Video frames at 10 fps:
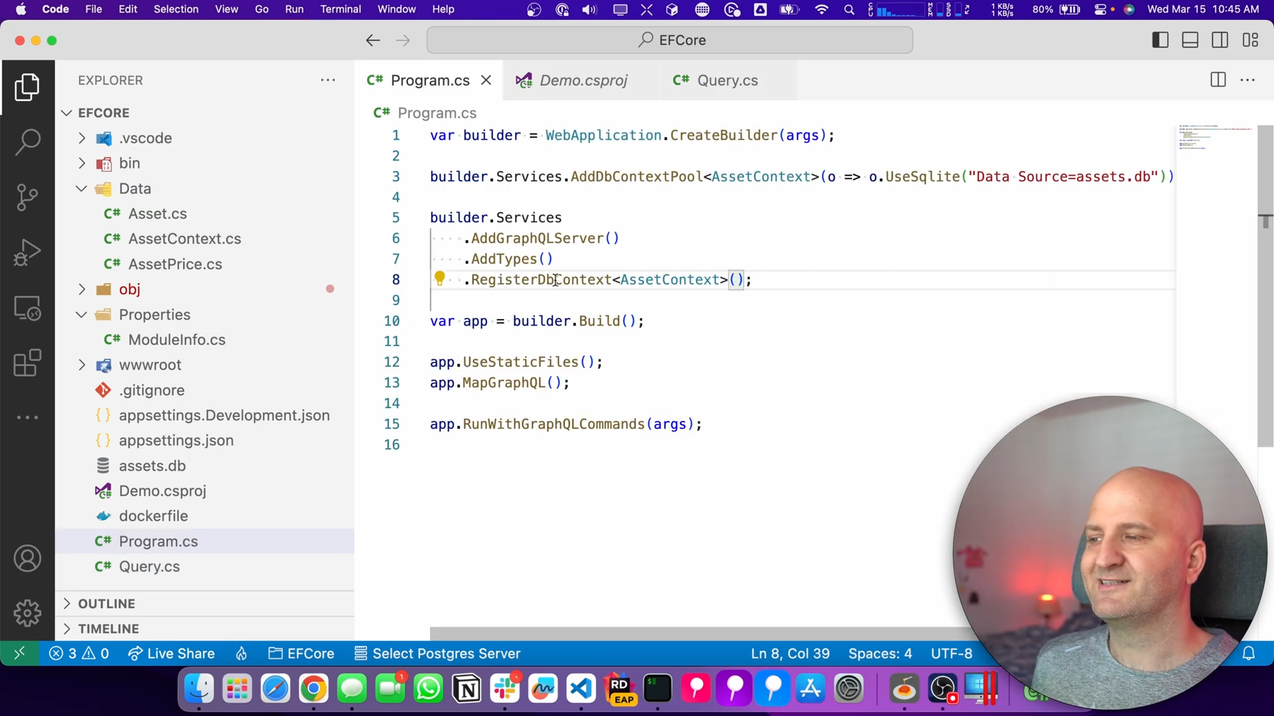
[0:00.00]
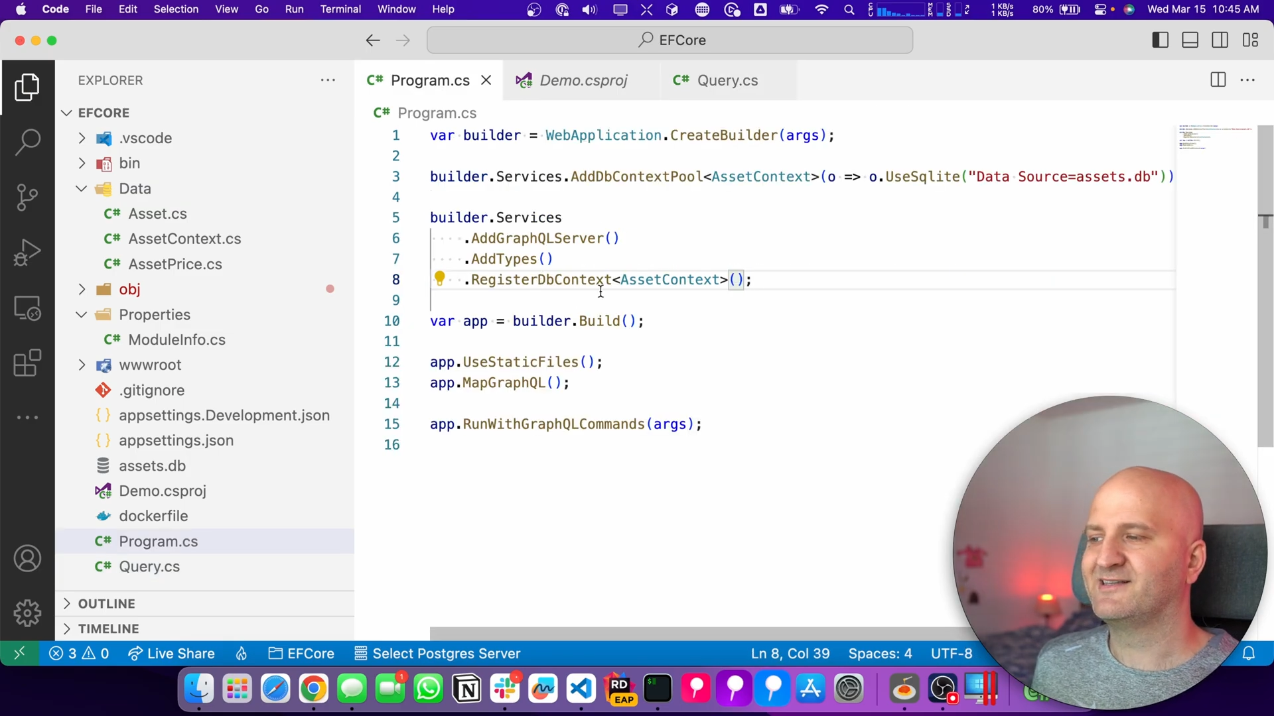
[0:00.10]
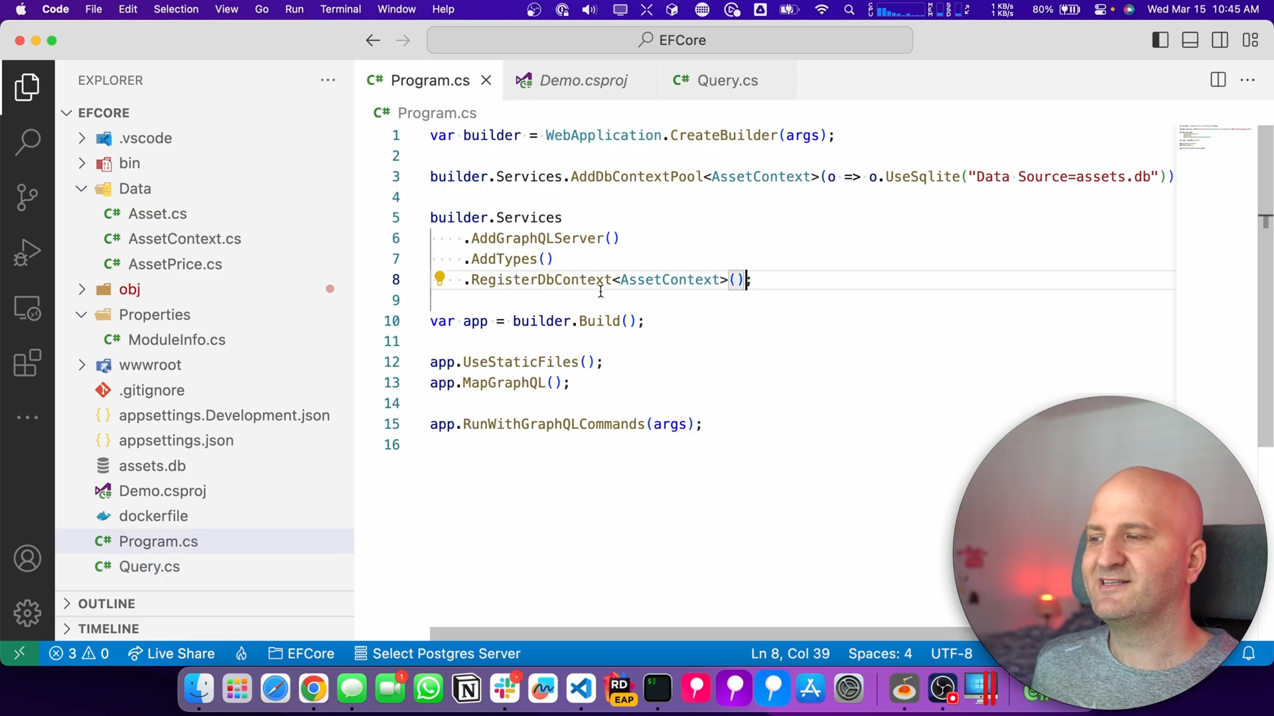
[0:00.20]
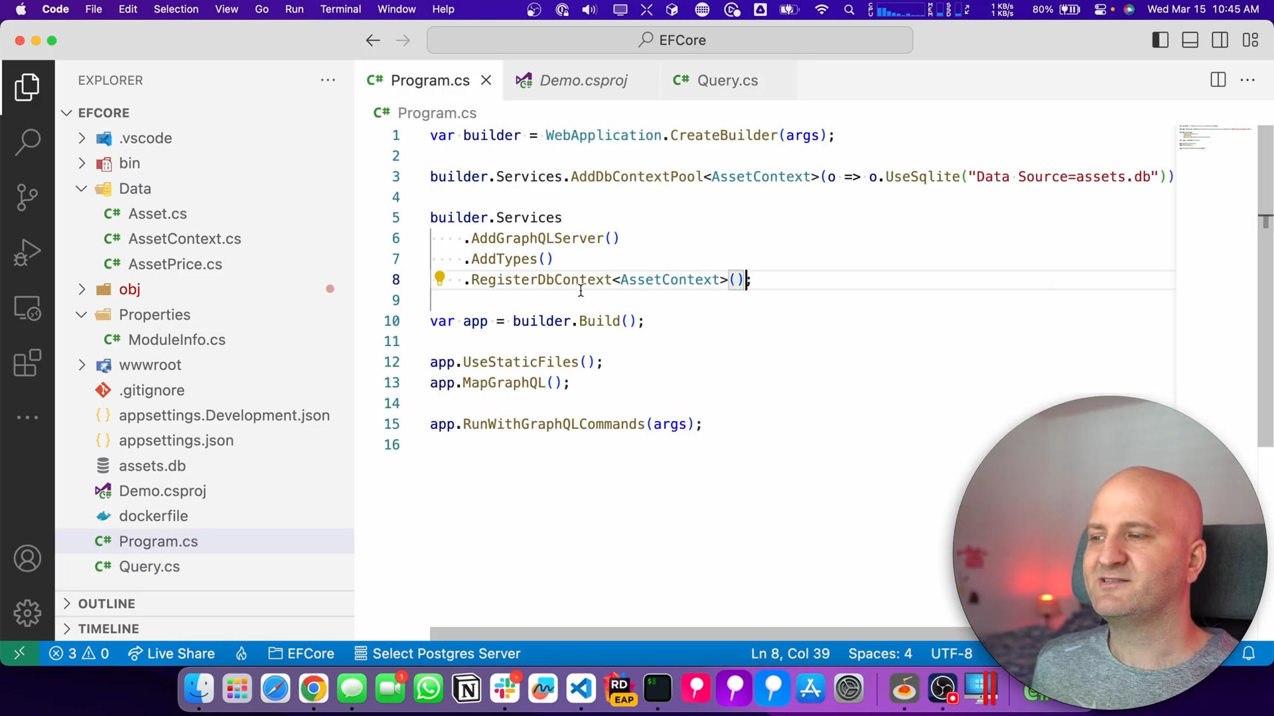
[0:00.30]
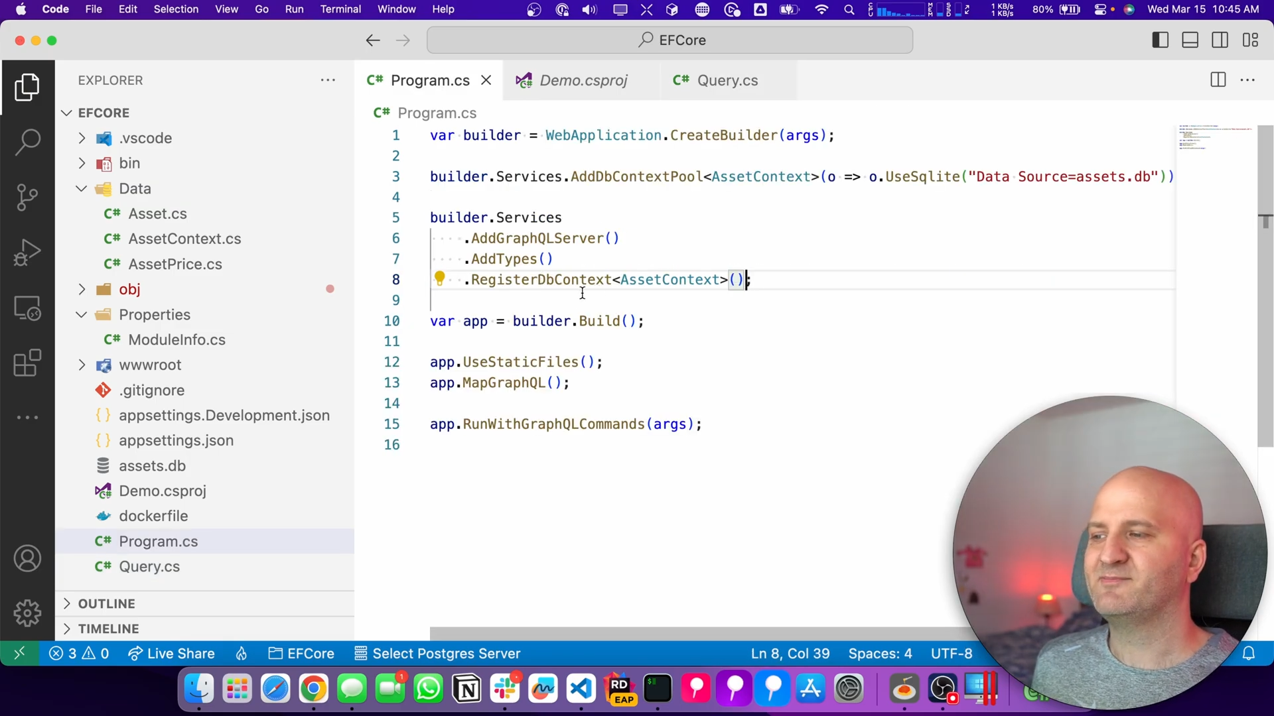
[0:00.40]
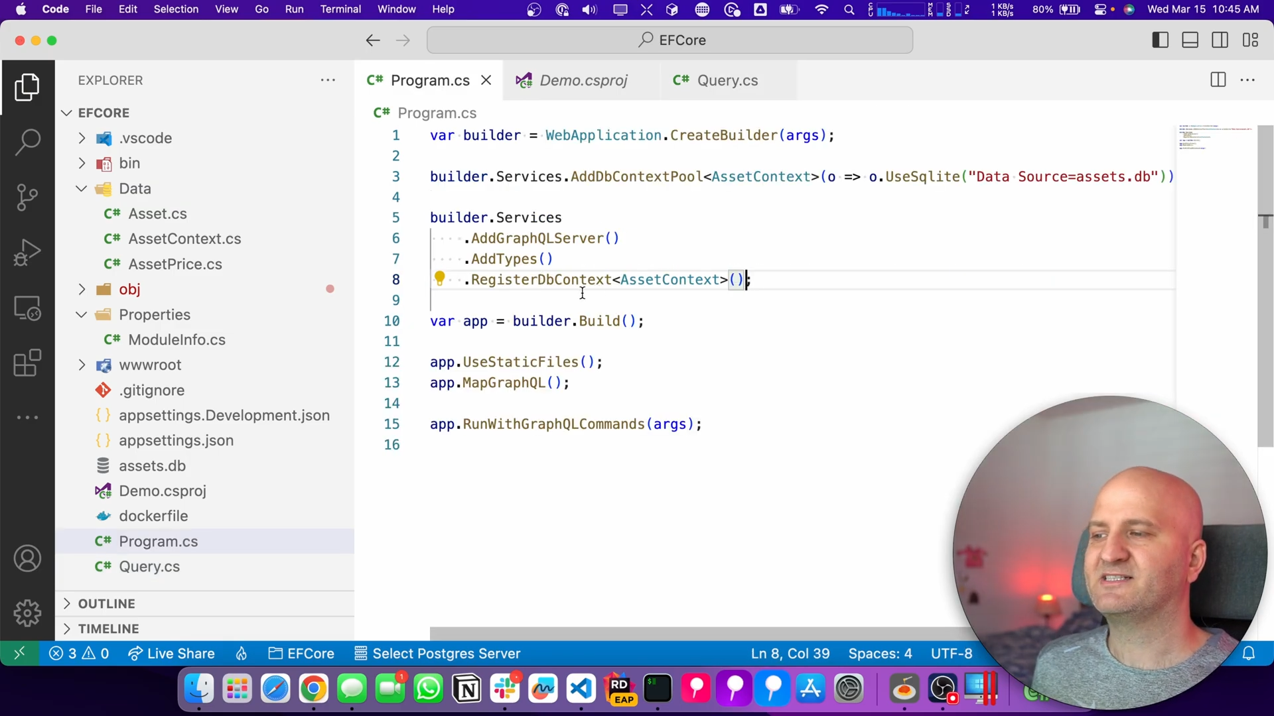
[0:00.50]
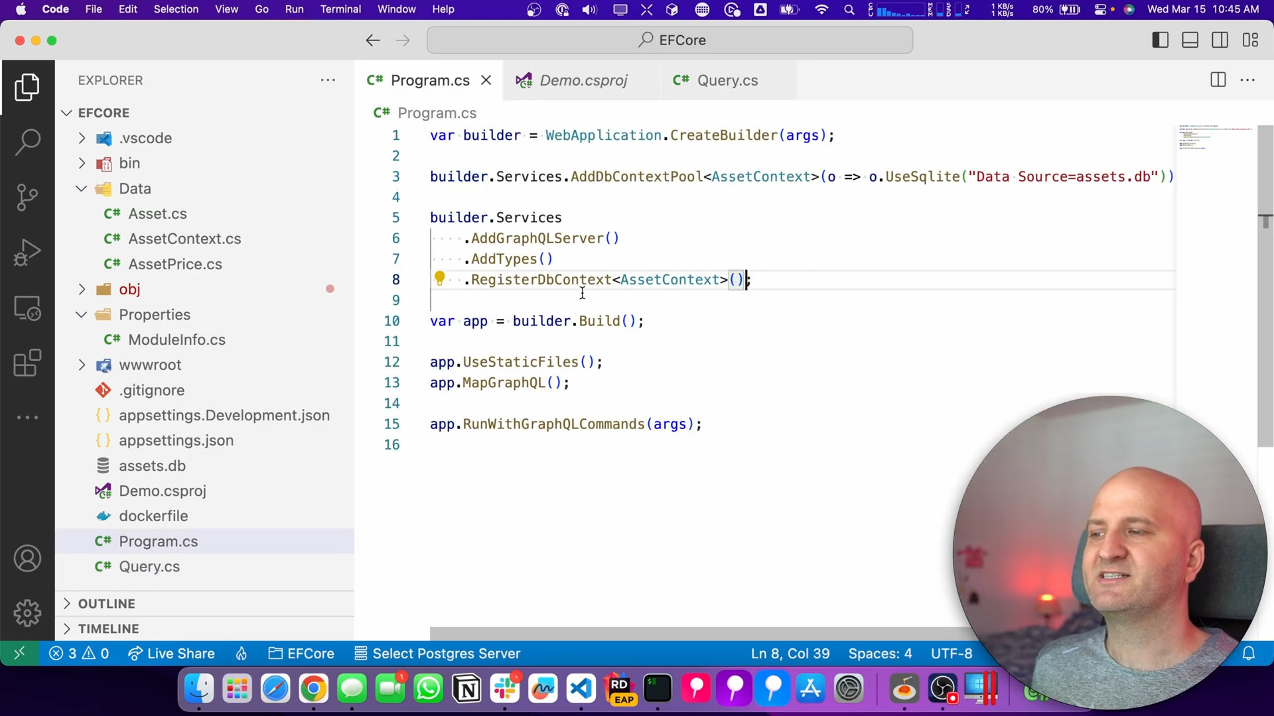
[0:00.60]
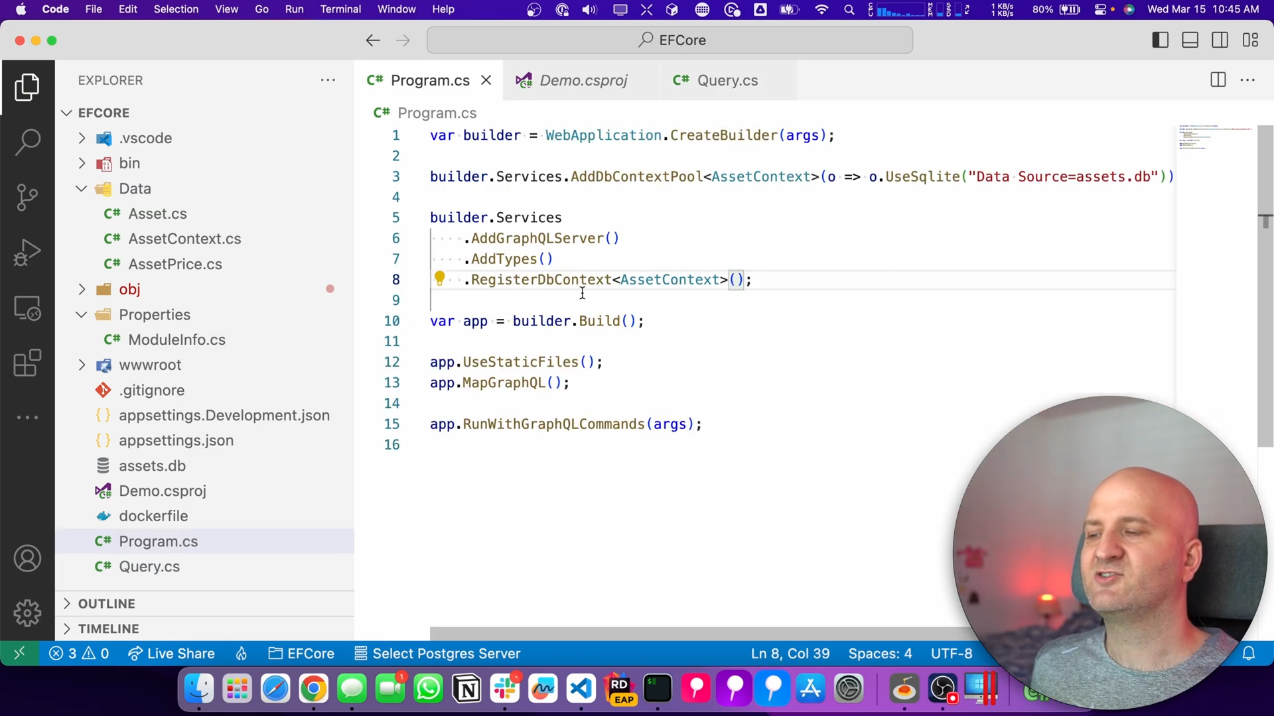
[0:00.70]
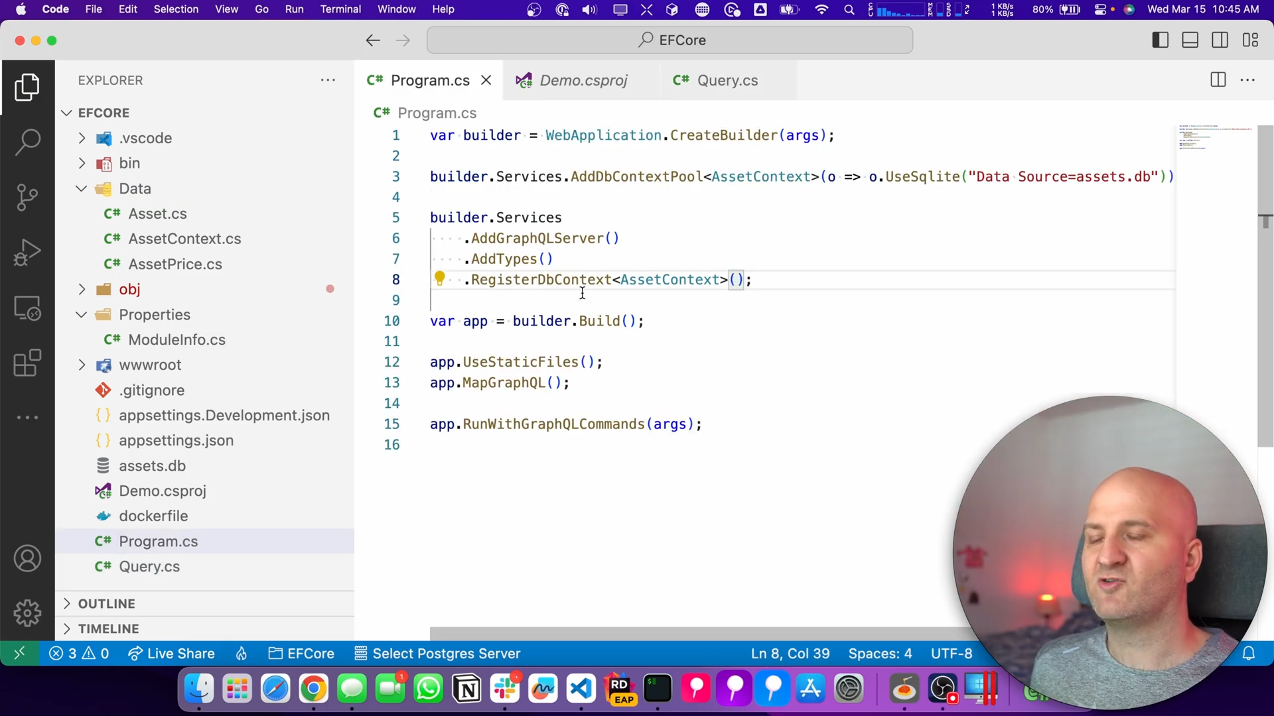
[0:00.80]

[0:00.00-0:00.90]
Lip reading: this method